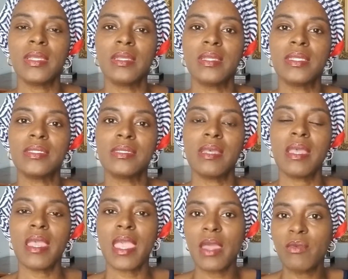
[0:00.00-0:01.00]
Is
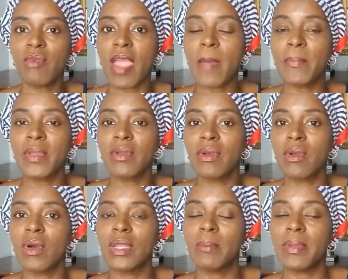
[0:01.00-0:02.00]
head wrapping
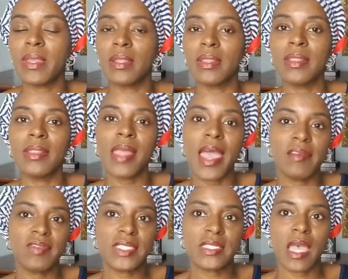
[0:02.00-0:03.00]
going to be a
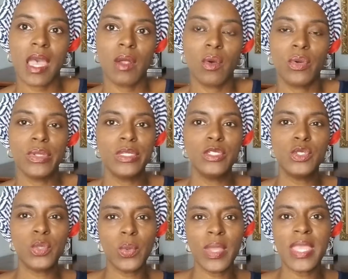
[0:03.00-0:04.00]
lifestyle? Or are you
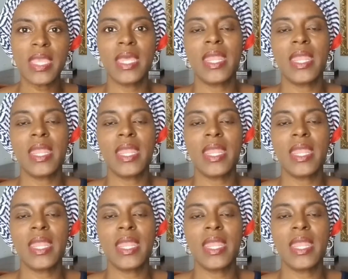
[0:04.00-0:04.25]
doing it